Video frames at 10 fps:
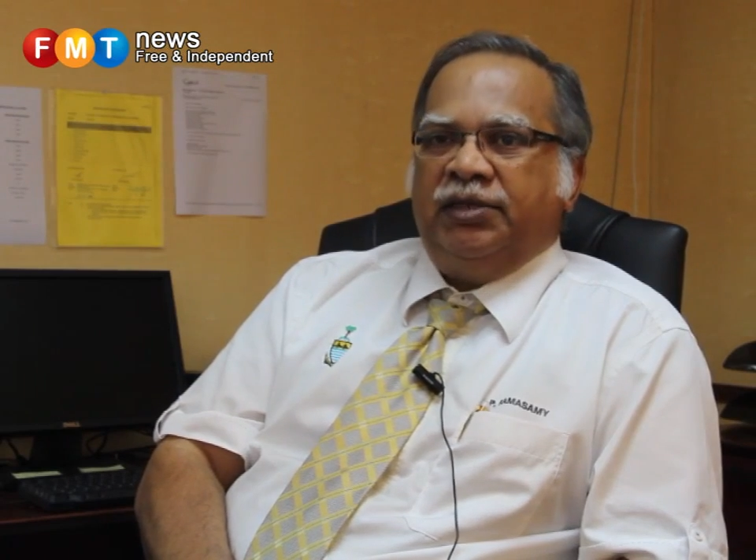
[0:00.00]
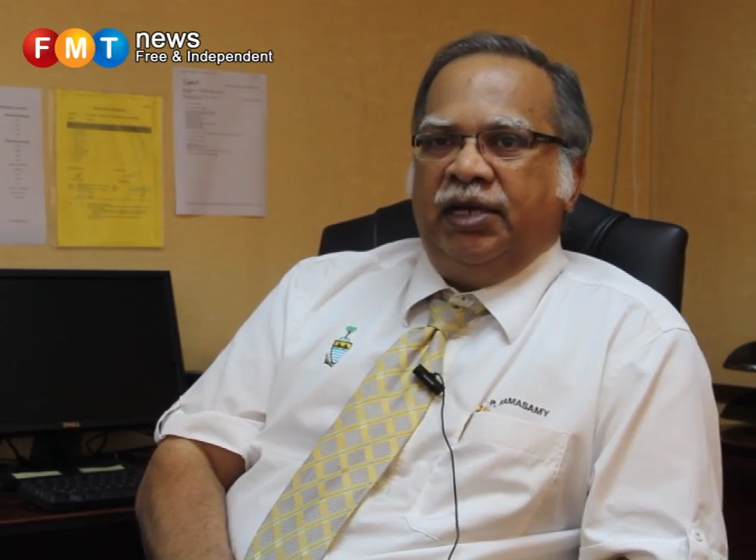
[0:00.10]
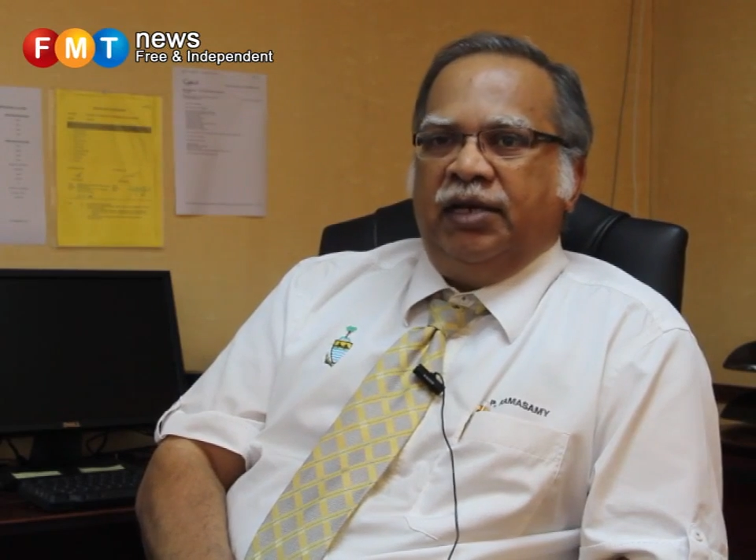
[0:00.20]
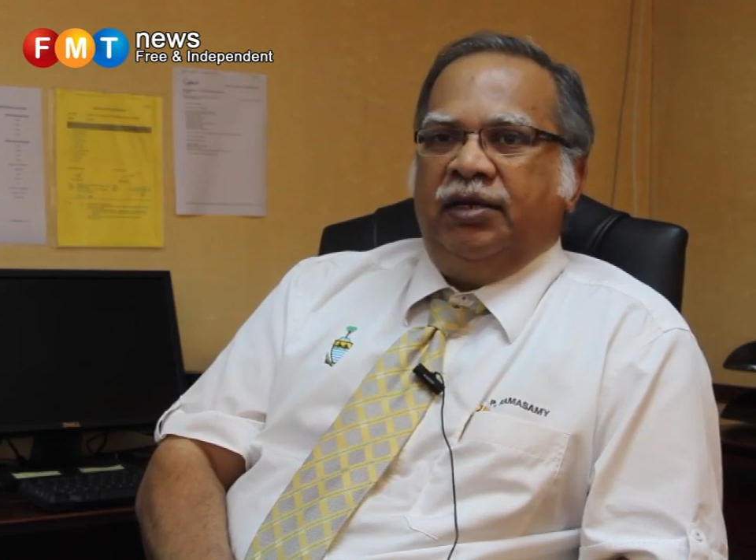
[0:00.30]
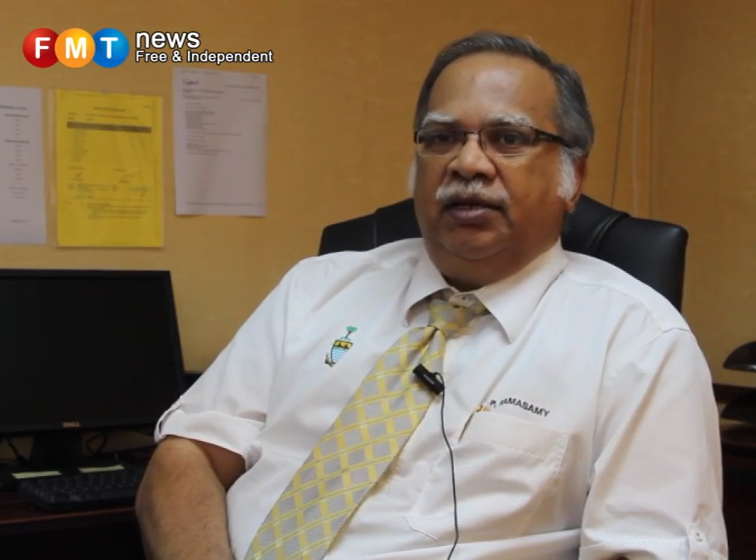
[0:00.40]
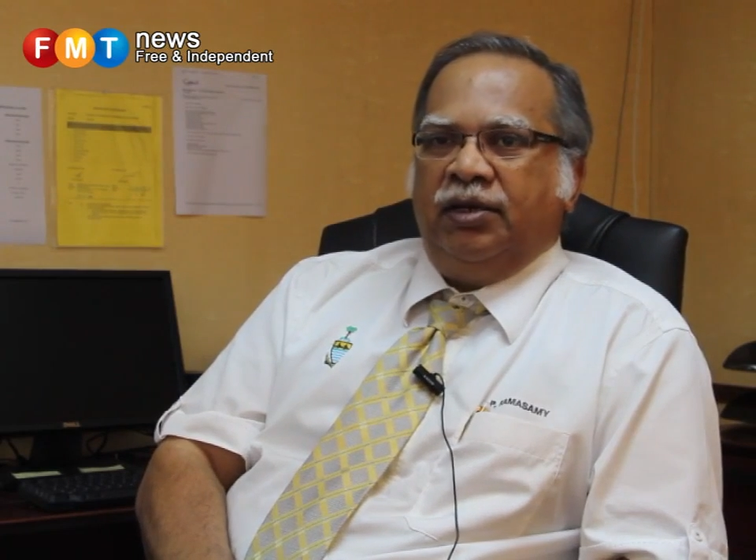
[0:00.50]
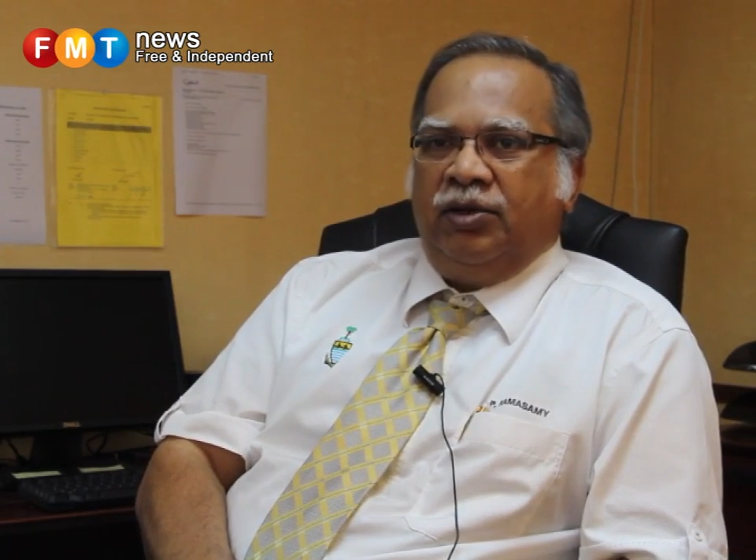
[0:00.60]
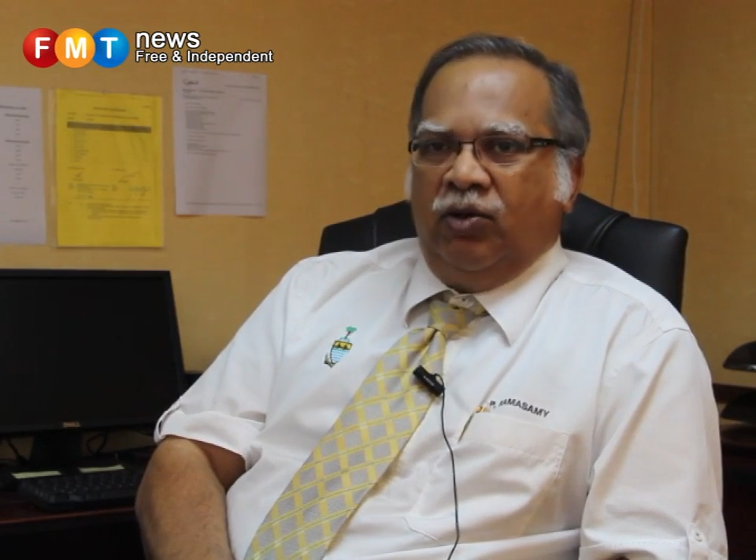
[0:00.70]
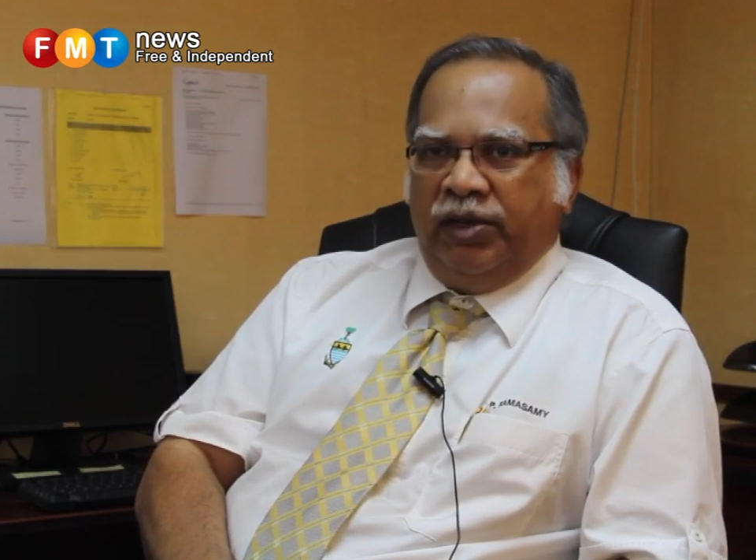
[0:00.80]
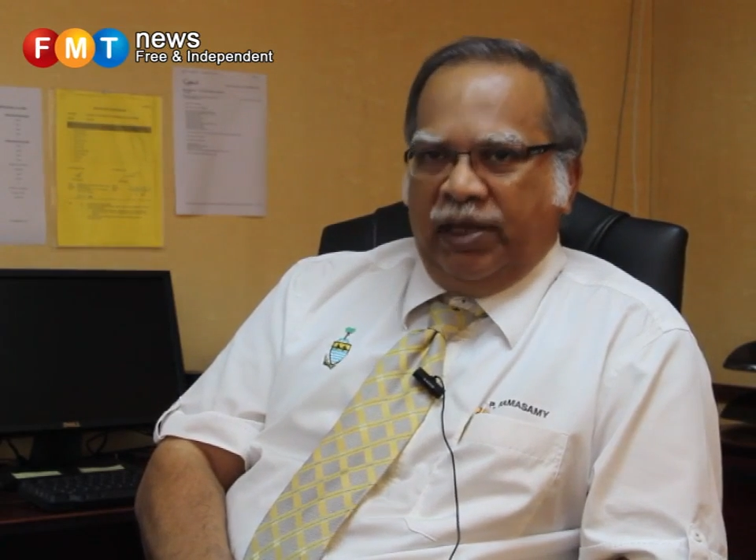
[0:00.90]
state
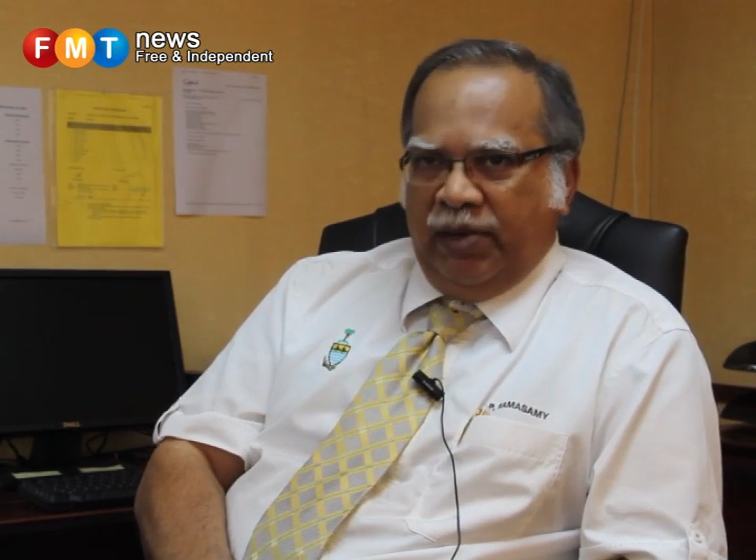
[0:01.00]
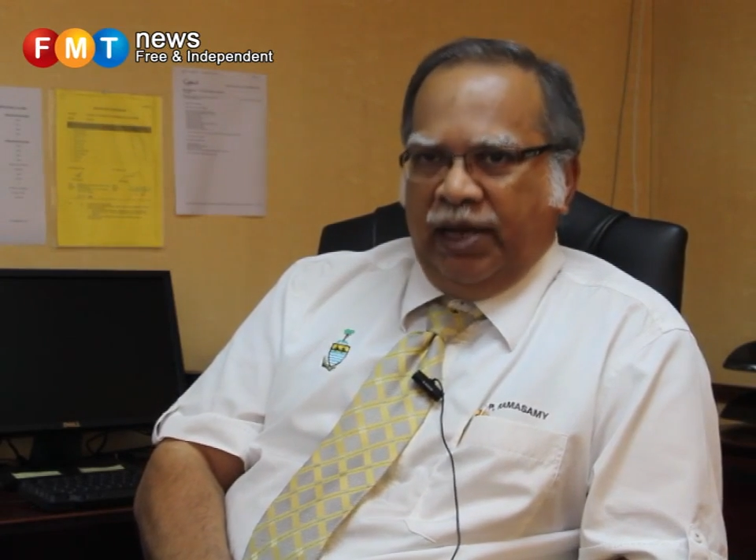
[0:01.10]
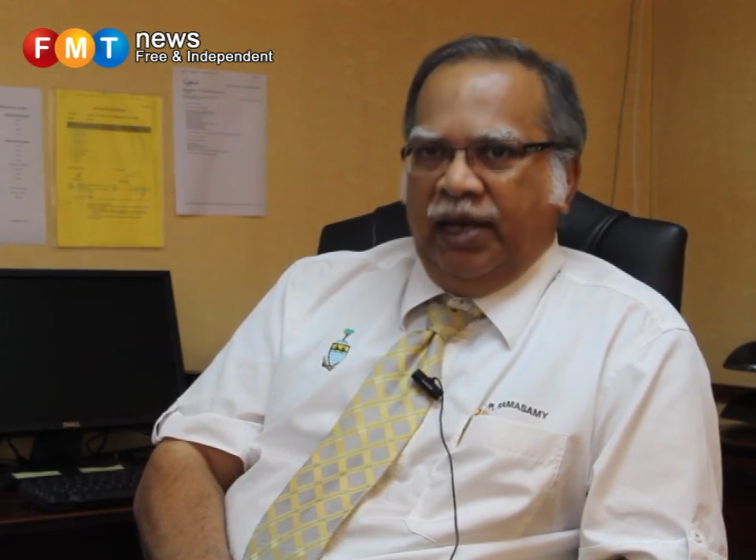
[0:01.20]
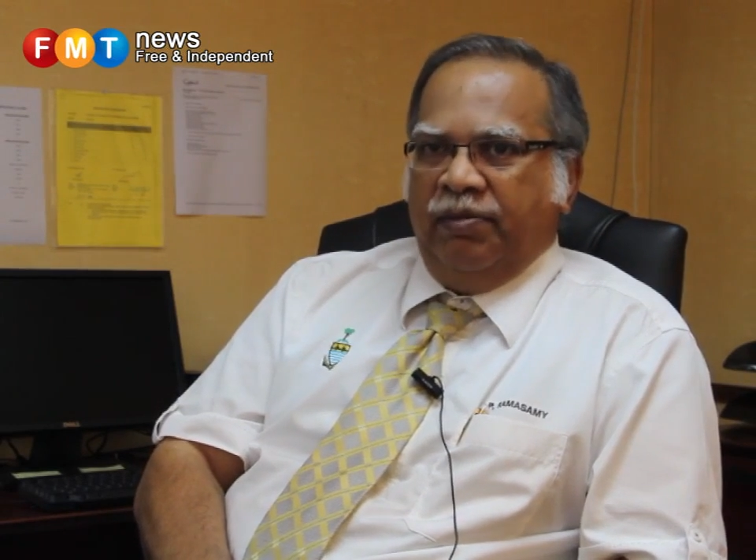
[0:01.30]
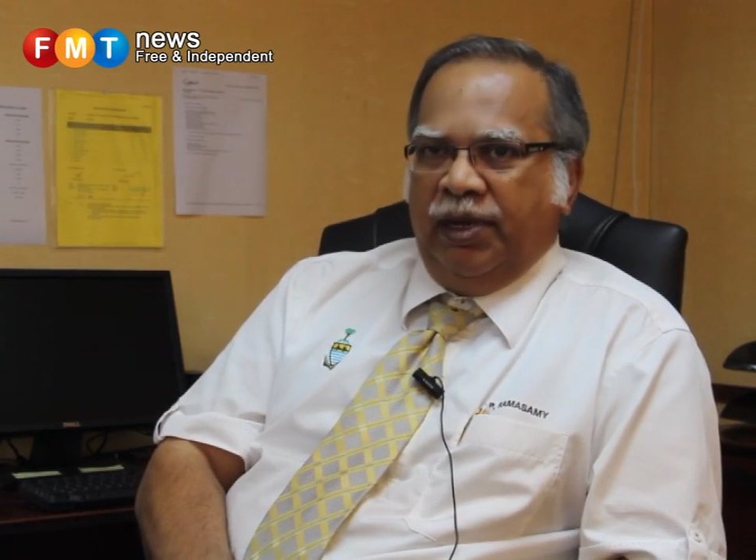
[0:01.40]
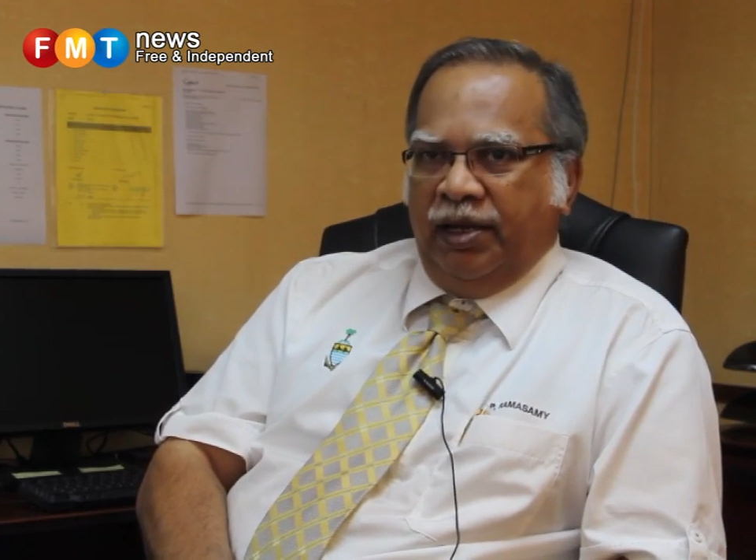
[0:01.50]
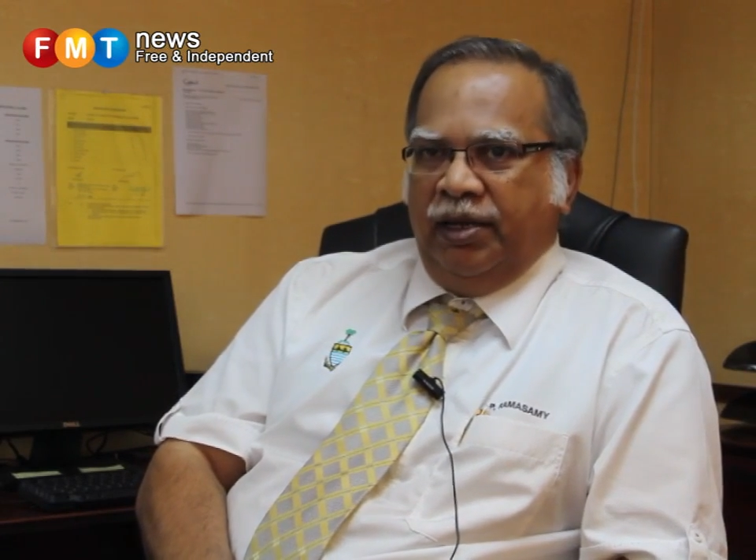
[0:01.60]
called Tamilam.